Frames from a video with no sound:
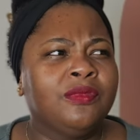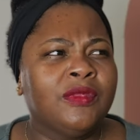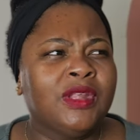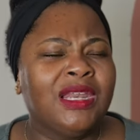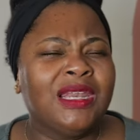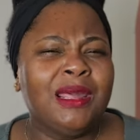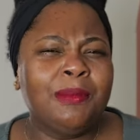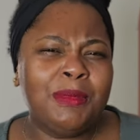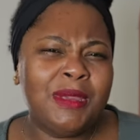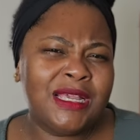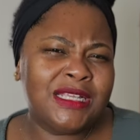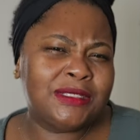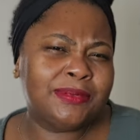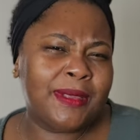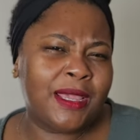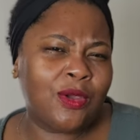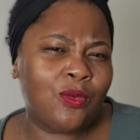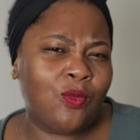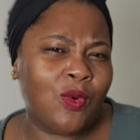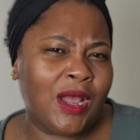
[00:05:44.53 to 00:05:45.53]
Let me
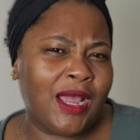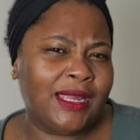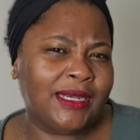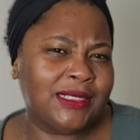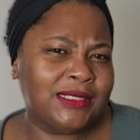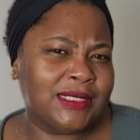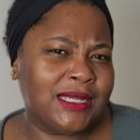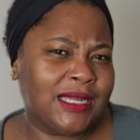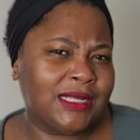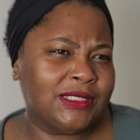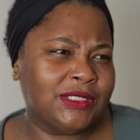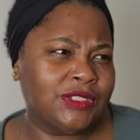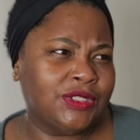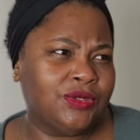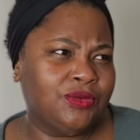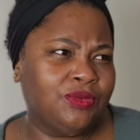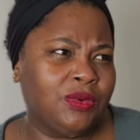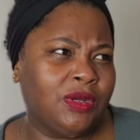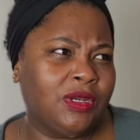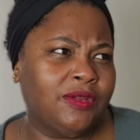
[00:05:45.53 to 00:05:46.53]
explain why I decided to
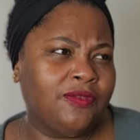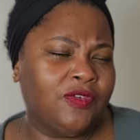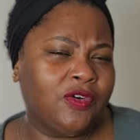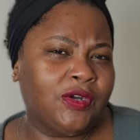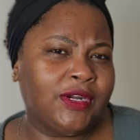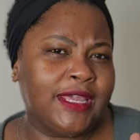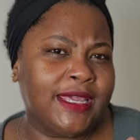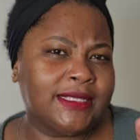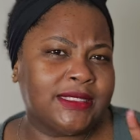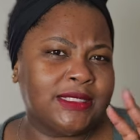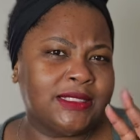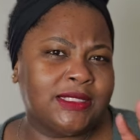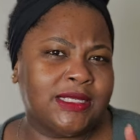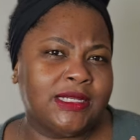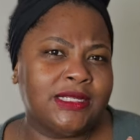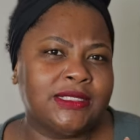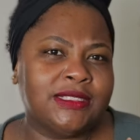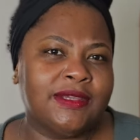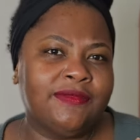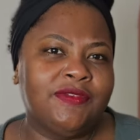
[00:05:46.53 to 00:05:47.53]
do Rolling 48s
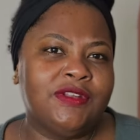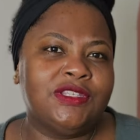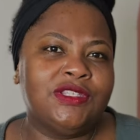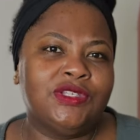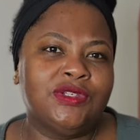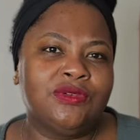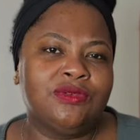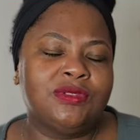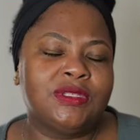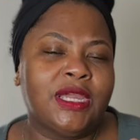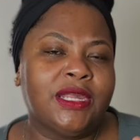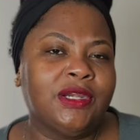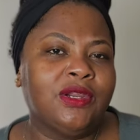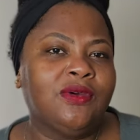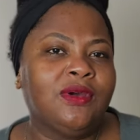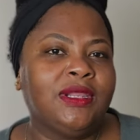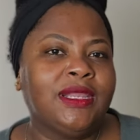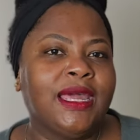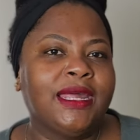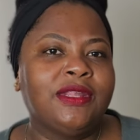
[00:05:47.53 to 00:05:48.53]
instead of 72s. I
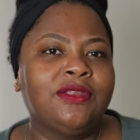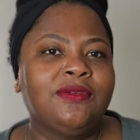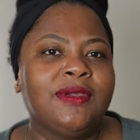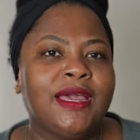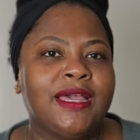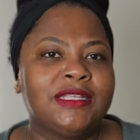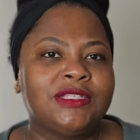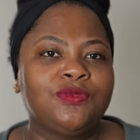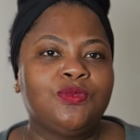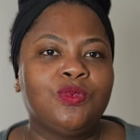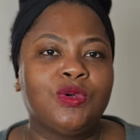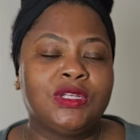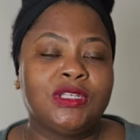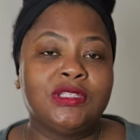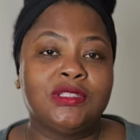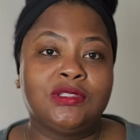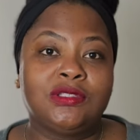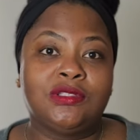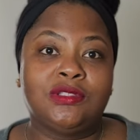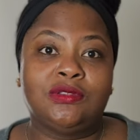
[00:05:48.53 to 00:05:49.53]
know a lot of you guys
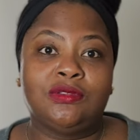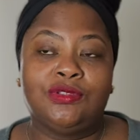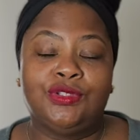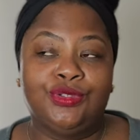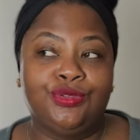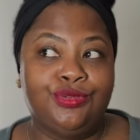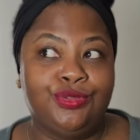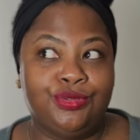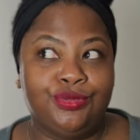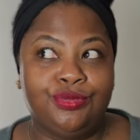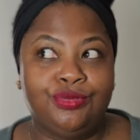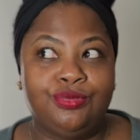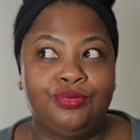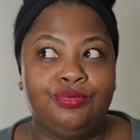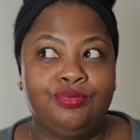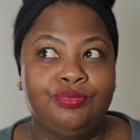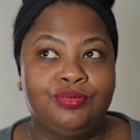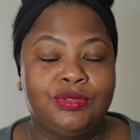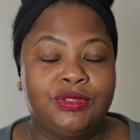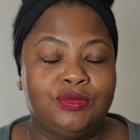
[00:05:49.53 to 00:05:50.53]
want to do
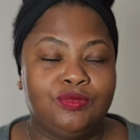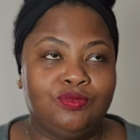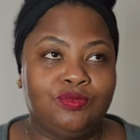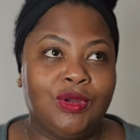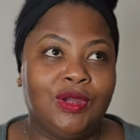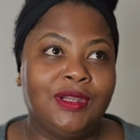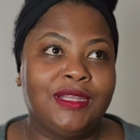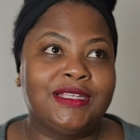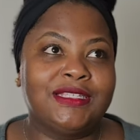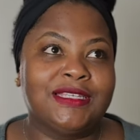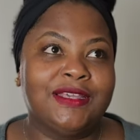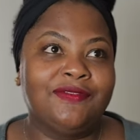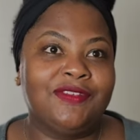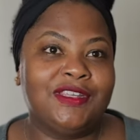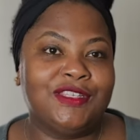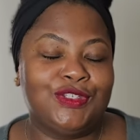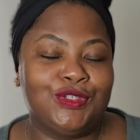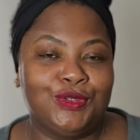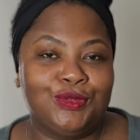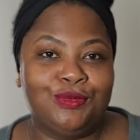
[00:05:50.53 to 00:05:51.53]
Rolling
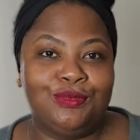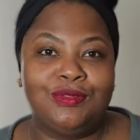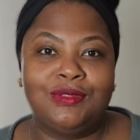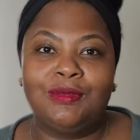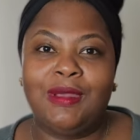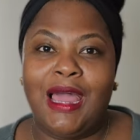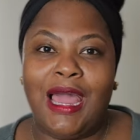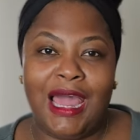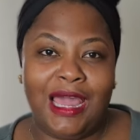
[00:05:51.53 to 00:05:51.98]
72s.